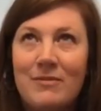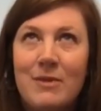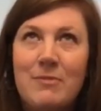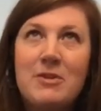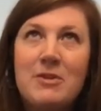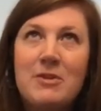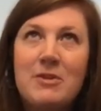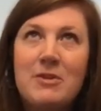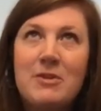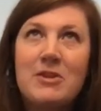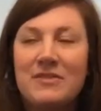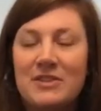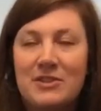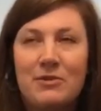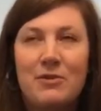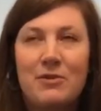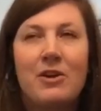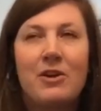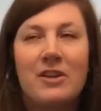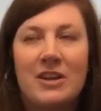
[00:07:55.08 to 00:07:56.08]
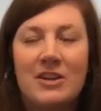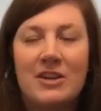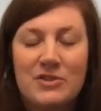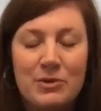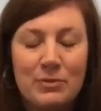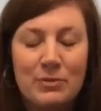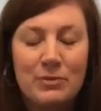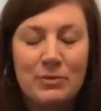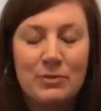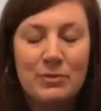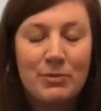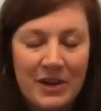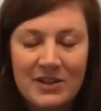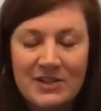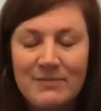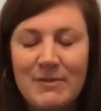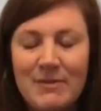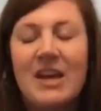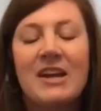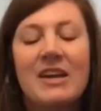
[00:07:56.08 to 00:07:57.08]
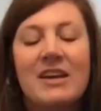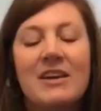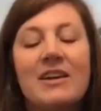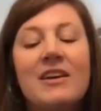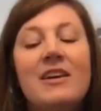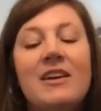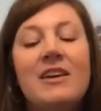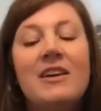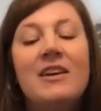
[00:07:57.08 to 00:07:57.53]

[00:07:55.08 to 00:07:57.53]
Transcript: maybe those of us who aren't like super charismatic